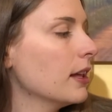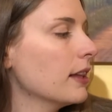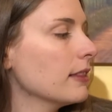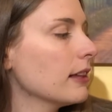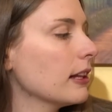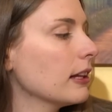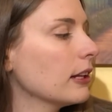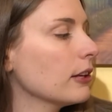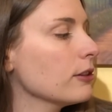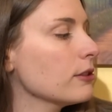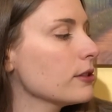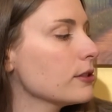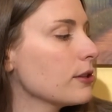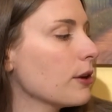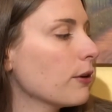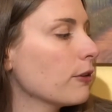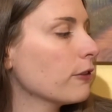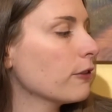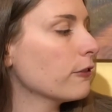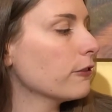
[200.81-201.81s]
The little
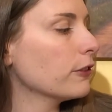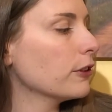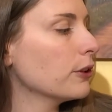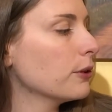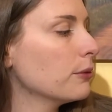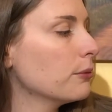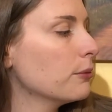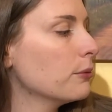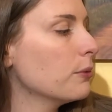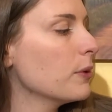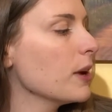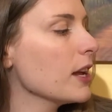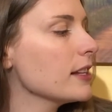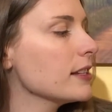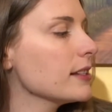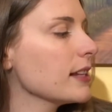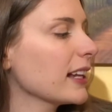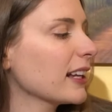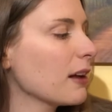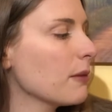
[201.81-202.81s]
stone flew
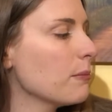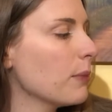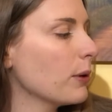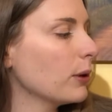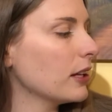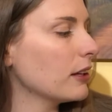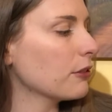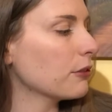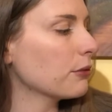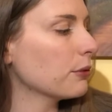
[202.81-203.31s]
whiz like a bullet